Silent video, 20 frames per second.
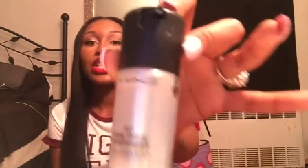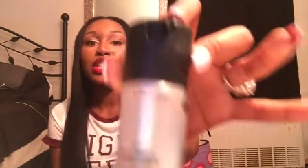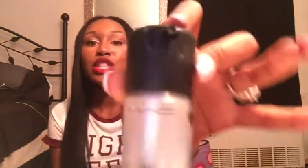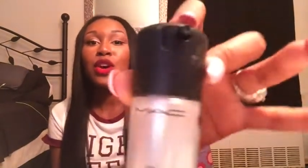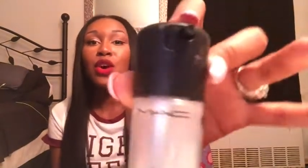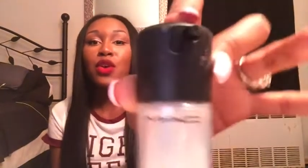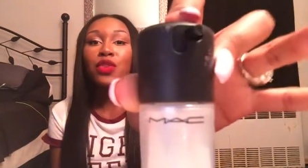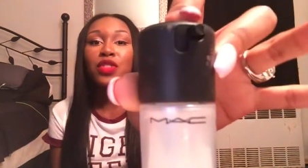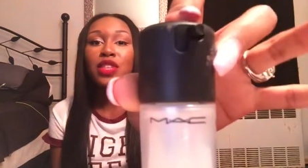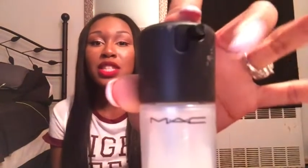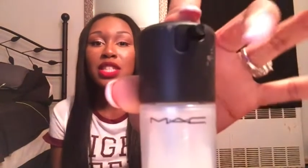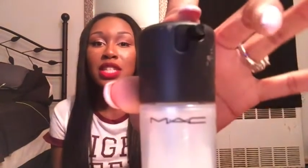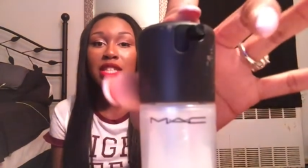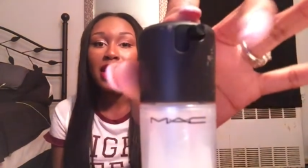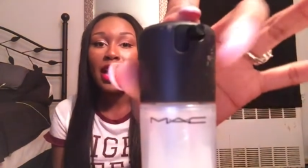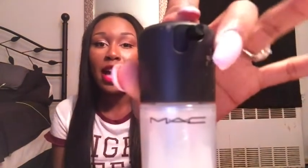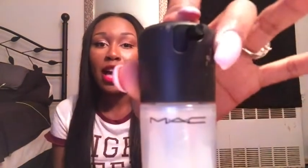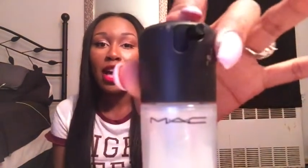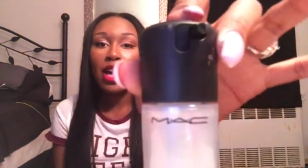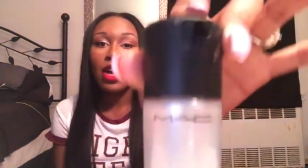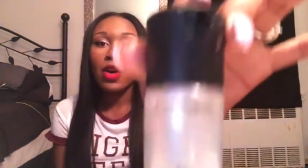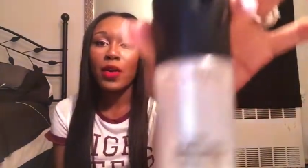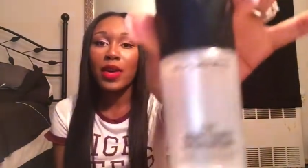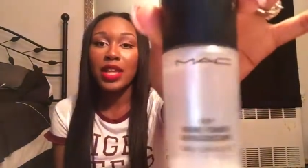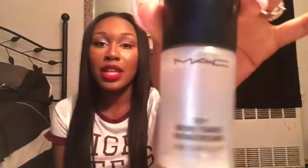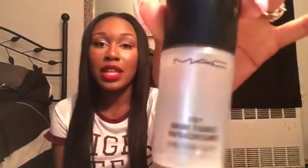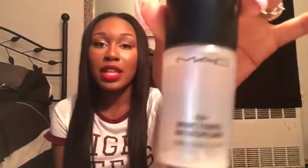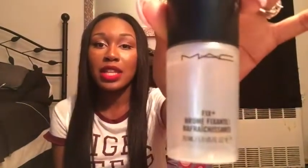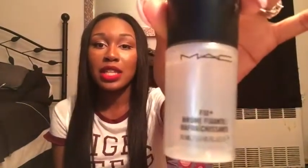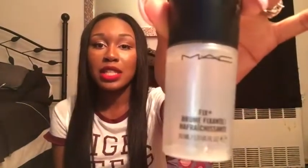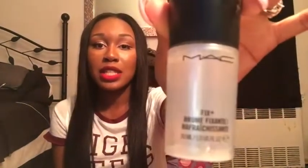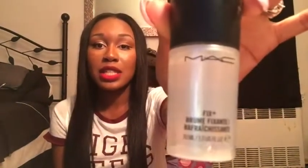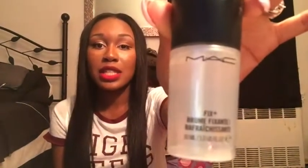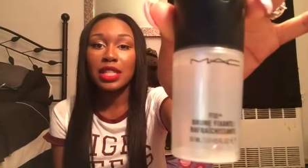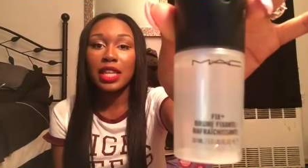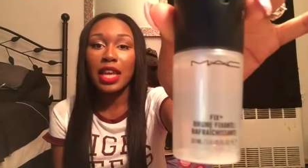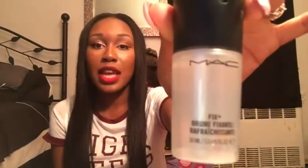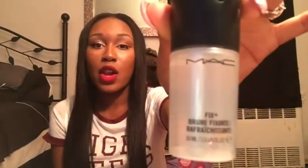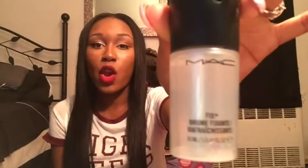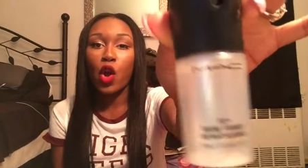So this is how it looks
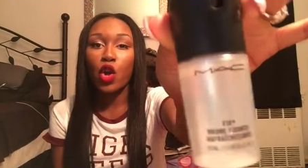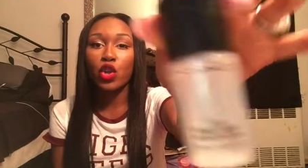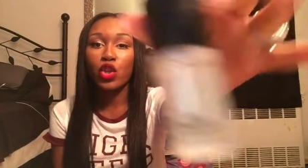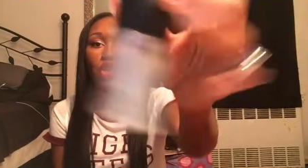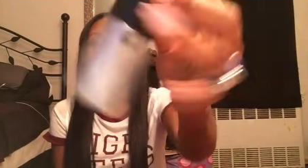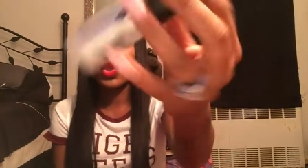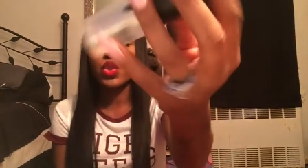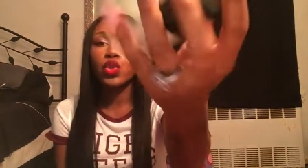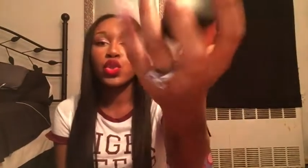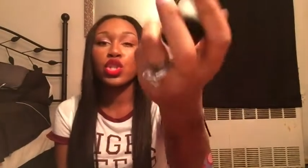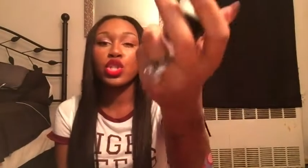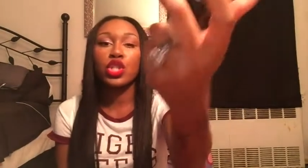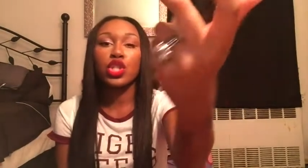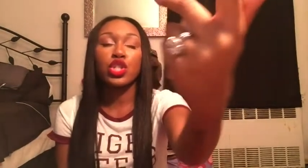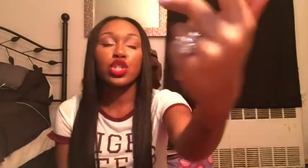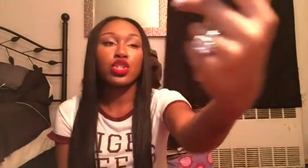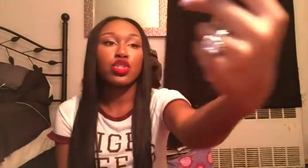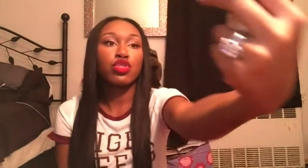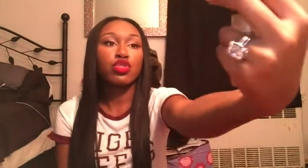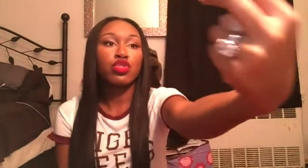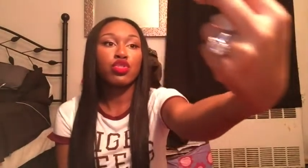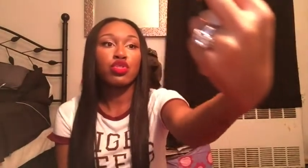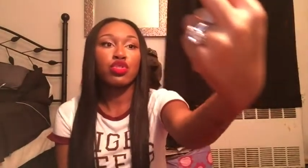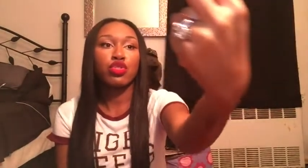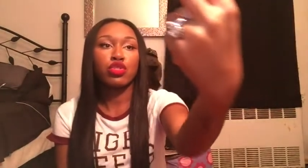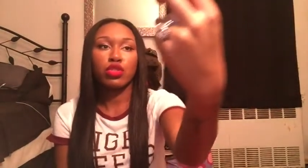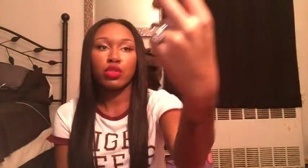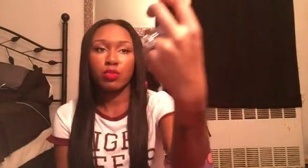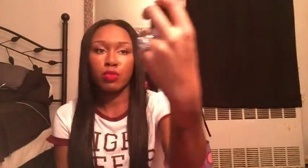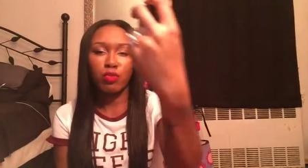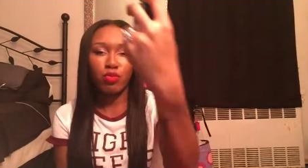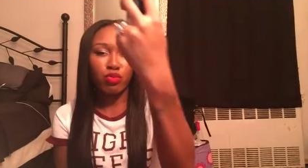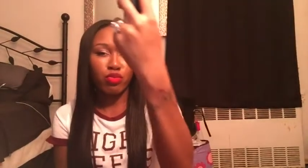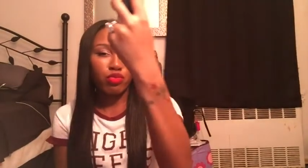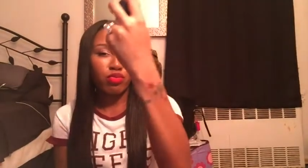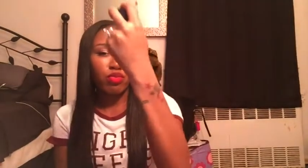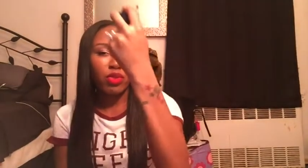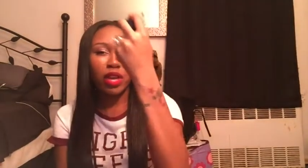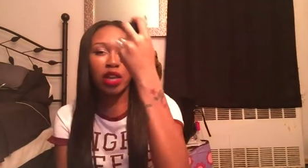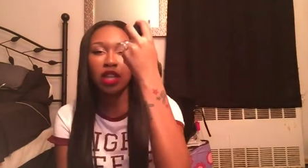and all you do is just
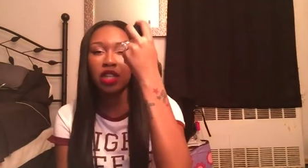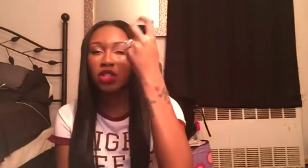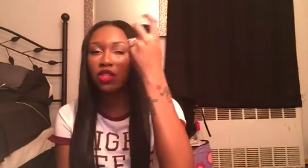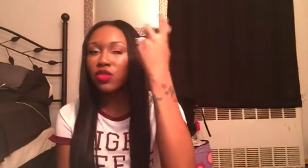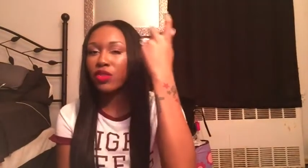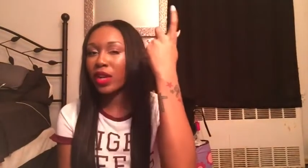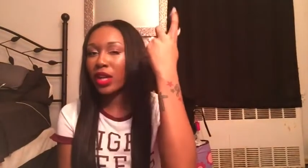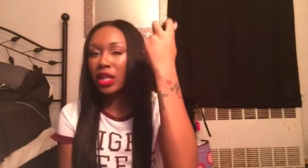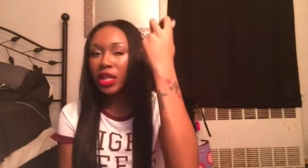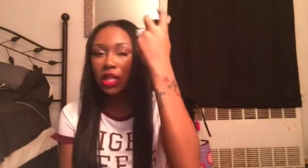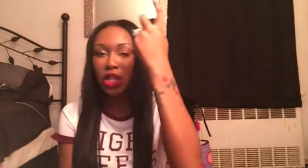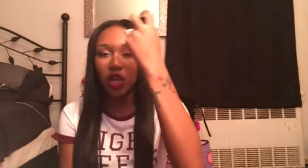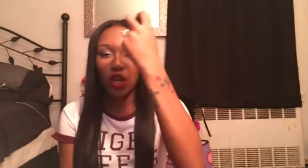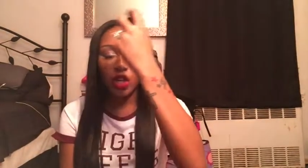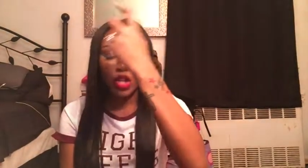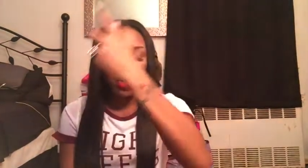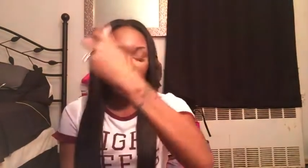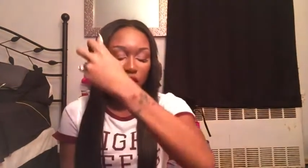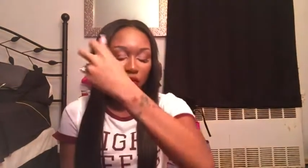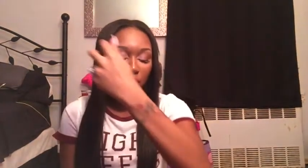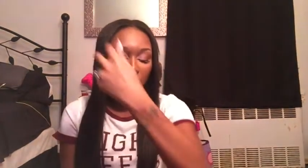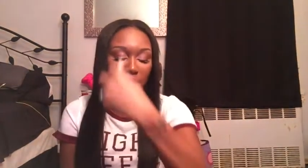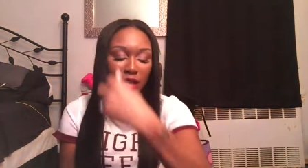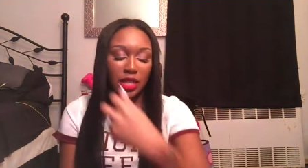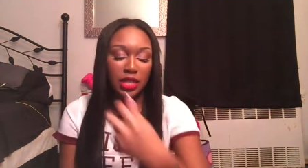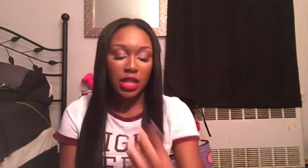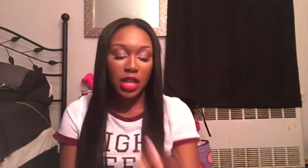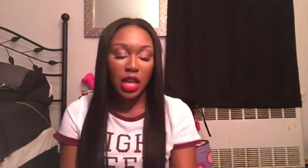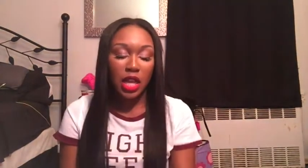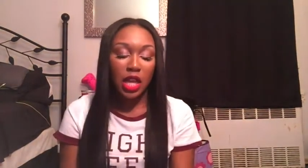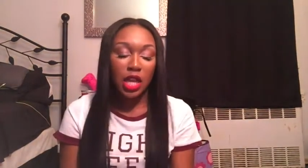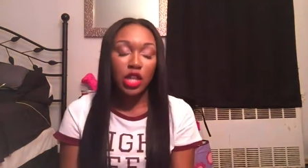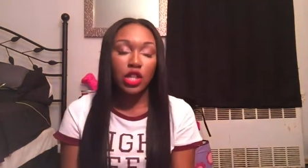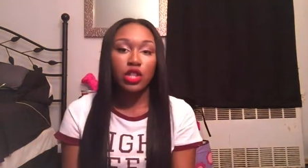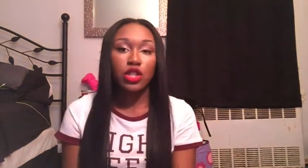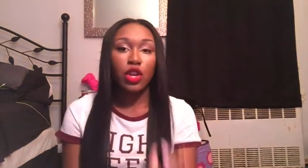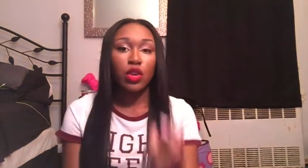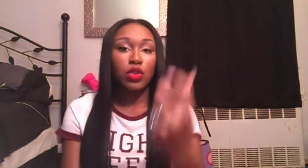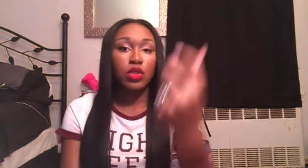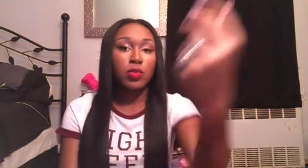spray it directly on your face.
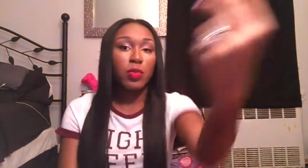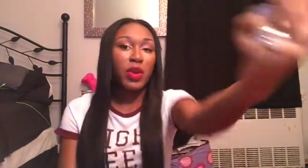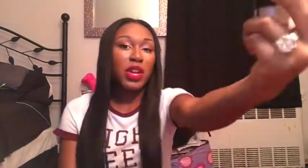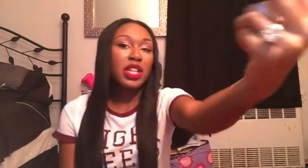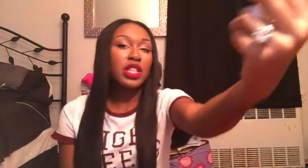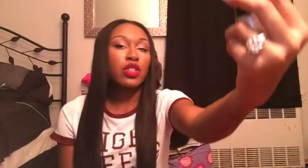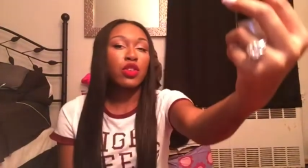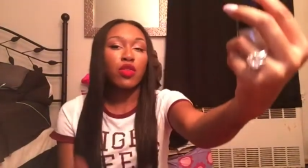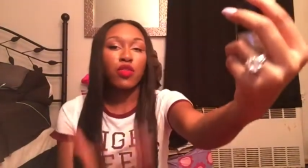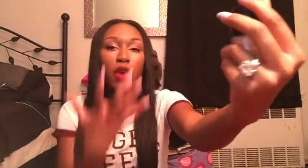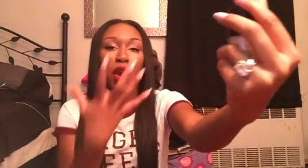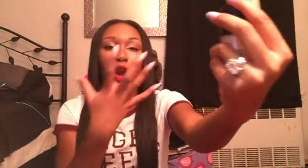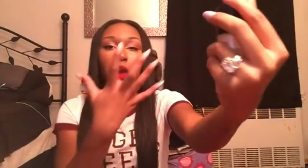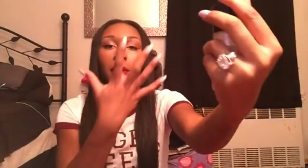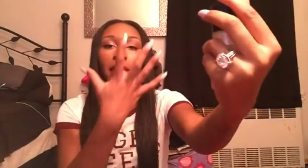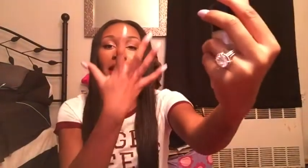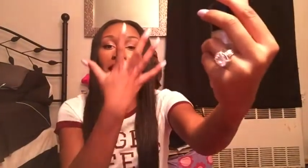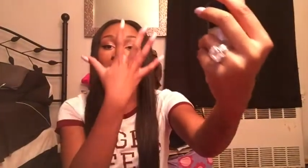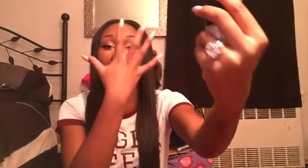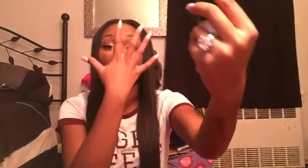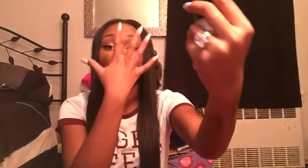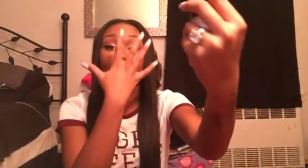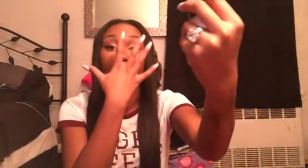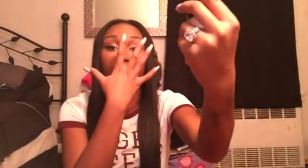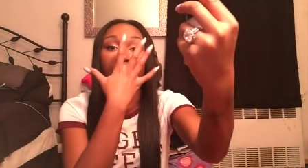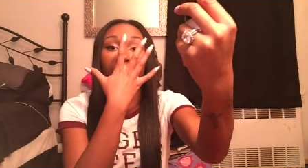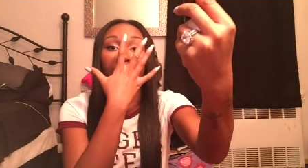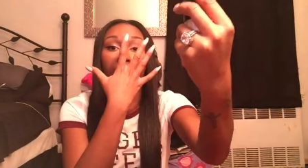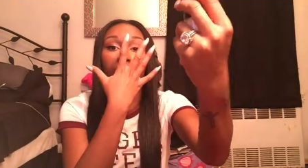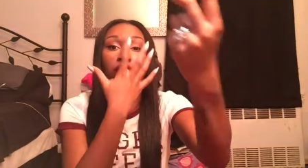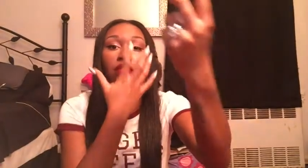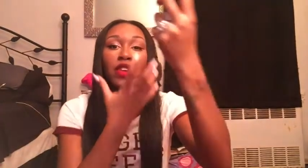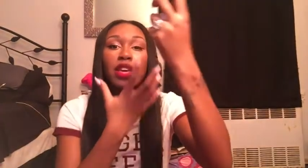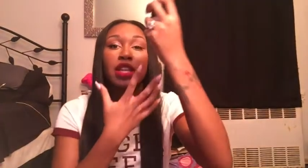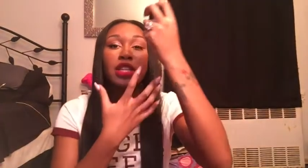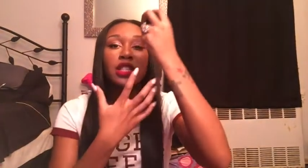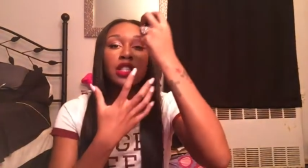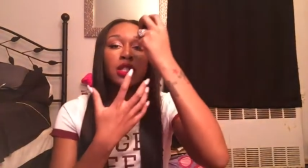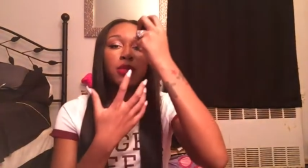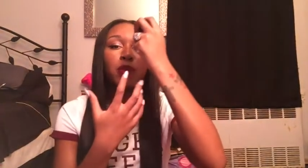Don't spray it so far away because it's not going to get on your
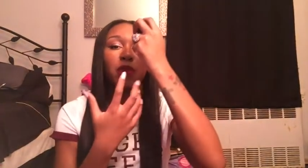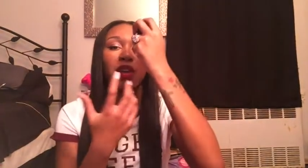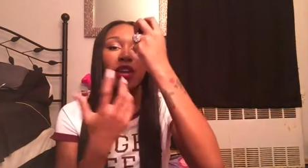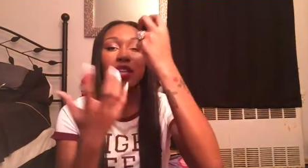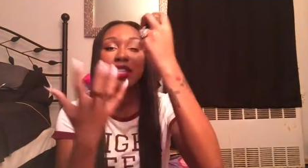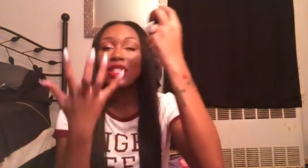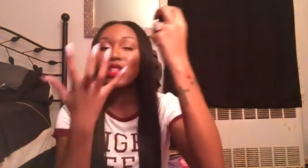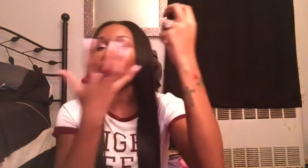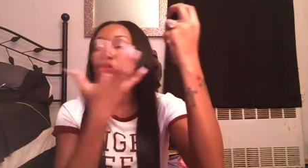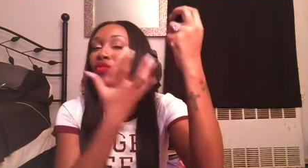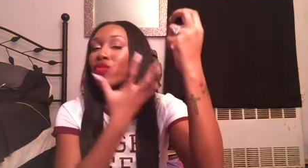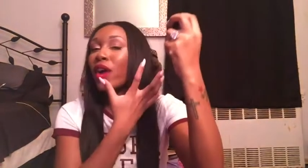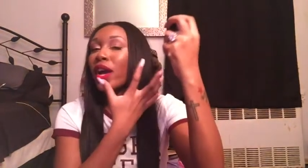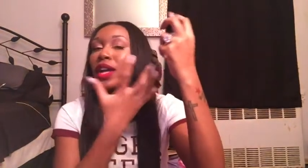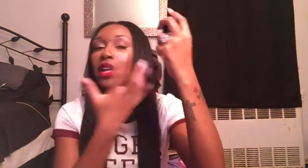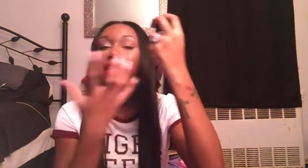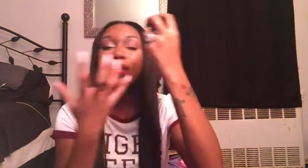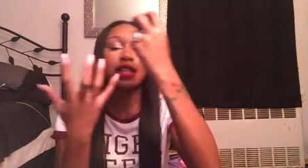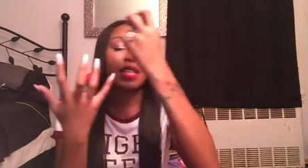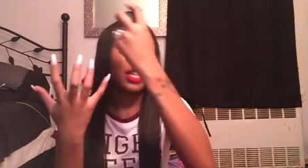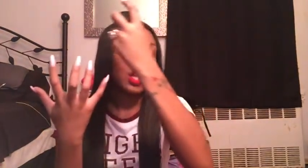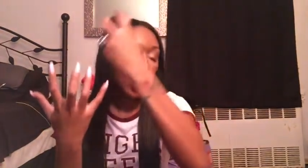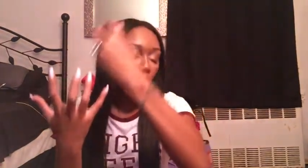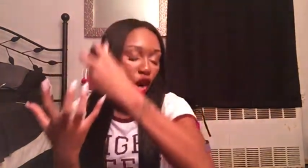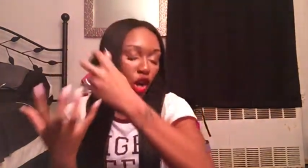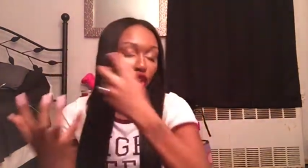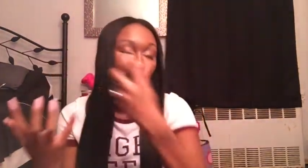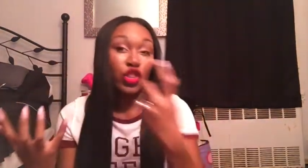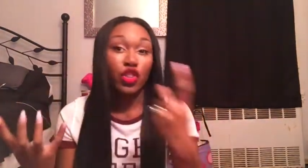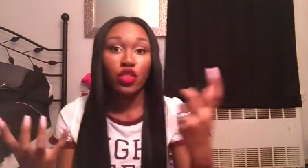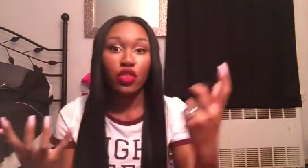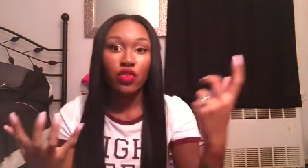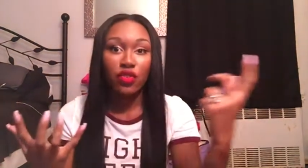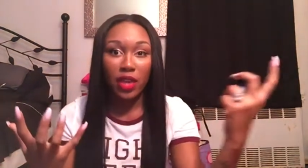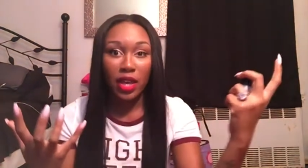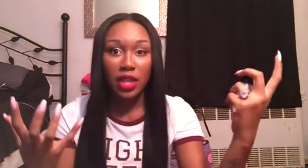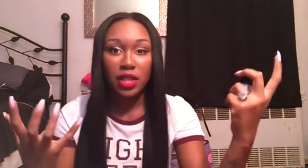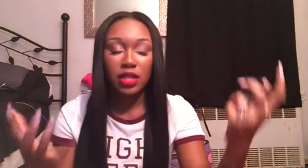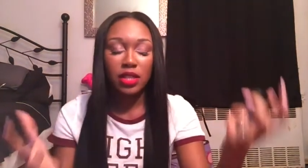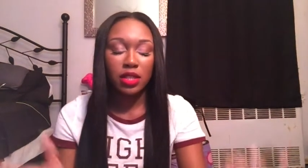face. Spray it directly on your
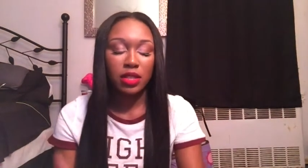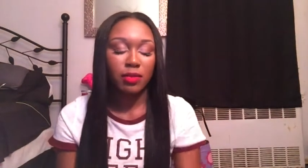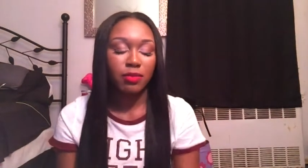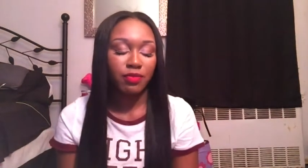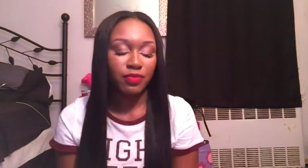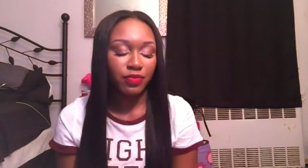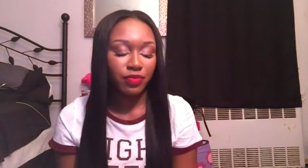face.